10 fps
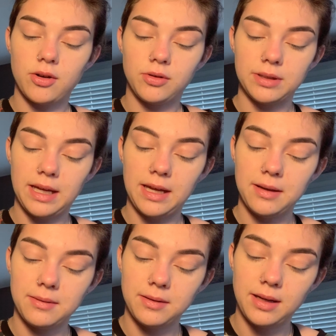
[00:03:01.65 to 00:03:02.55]
all day
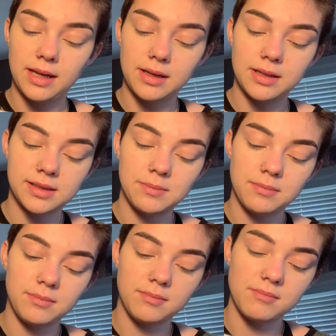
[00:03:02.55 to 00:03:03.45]
and it doesn't
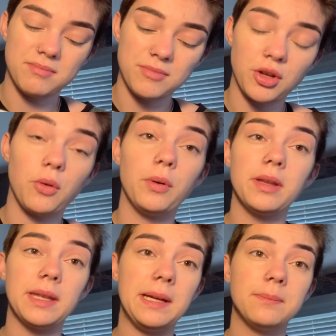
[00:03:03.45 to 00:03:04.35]
look
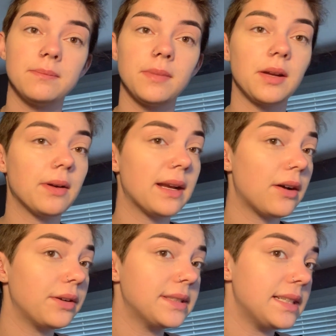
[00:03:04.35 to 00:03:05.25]
oily. Like right now
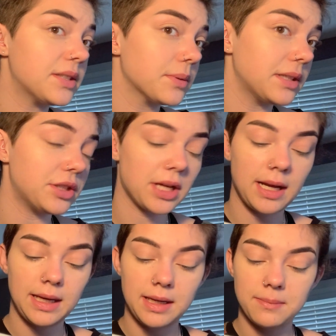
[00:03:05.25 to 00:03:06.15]
you see it's really
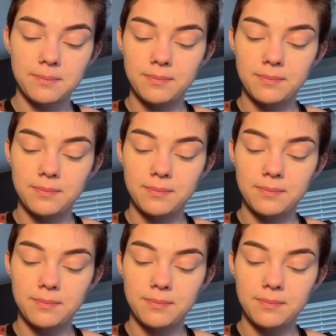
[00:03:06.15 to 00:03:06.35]
shiny.